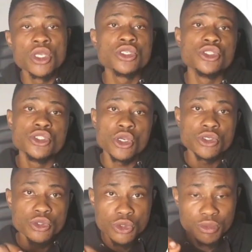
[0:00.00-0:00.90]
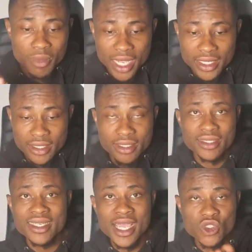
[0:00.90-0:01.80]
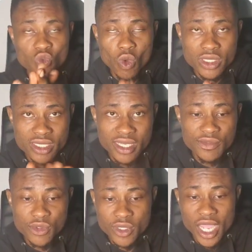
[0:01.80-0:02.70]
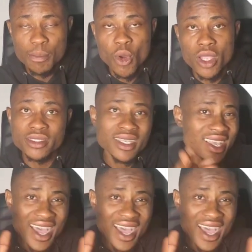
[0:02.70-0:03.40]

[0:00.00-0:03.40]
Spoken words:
your node mining. That is what gave you that point.